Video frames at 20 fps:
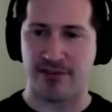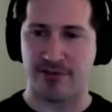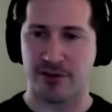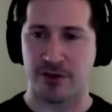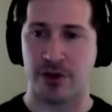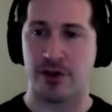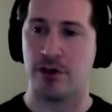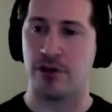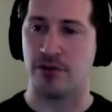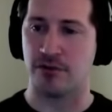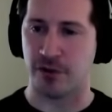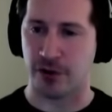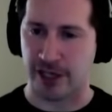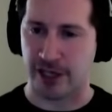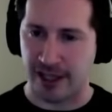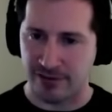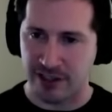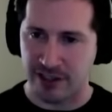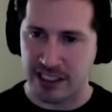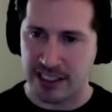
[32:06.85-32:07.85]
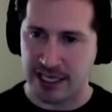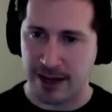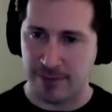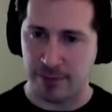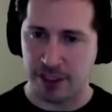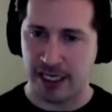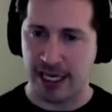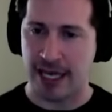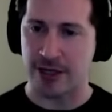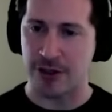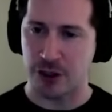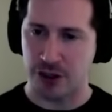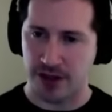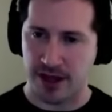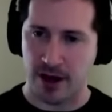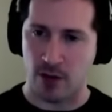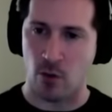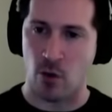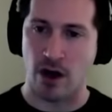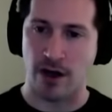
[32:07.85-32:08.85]
for the new forgiveness application,
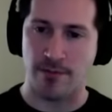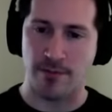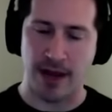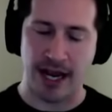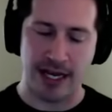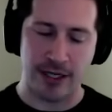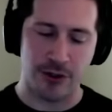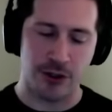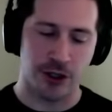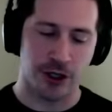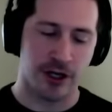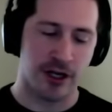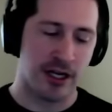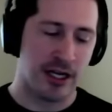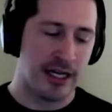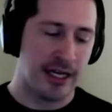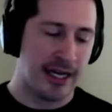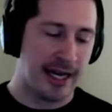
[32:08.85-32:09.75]
that one-pager,